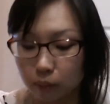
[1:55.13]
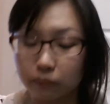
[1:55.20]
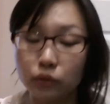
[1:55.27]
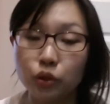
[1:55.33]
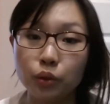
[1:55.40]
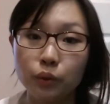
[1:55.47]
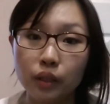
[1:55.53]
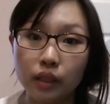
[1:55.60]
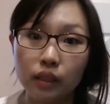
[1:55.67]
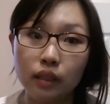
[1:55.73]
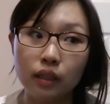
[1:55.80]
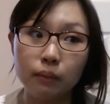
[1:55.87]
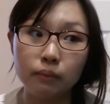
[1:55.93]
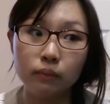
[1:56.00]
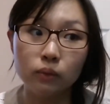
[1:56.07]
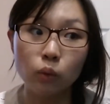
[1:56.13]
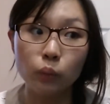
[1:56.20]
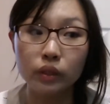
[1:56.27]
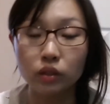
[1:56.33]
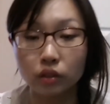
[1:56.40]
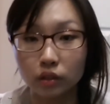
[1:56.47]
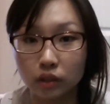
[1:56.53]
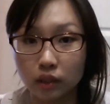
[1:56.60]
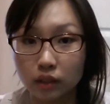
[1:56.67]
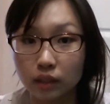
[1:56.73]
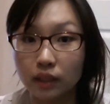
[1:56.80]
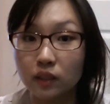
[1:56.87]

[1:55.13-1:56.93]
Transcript: during the winter season,